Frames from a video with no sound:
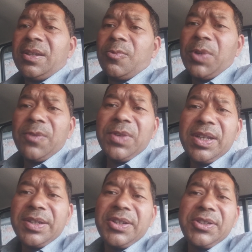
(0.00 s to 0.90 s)
When we
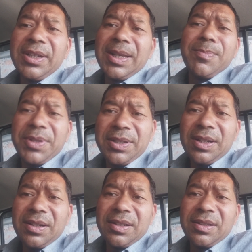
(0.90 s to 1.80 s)
increase the temperature,
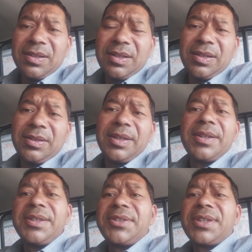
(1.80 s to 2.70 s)
the
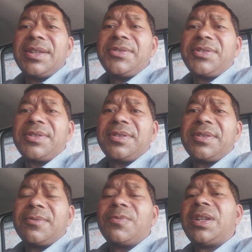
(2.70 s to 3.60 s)

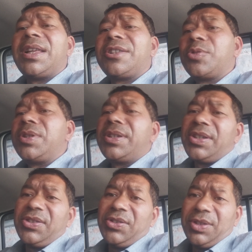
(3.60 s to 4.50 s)
resistance will also
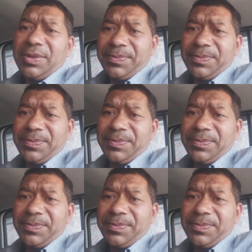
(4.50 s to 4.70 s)
increase.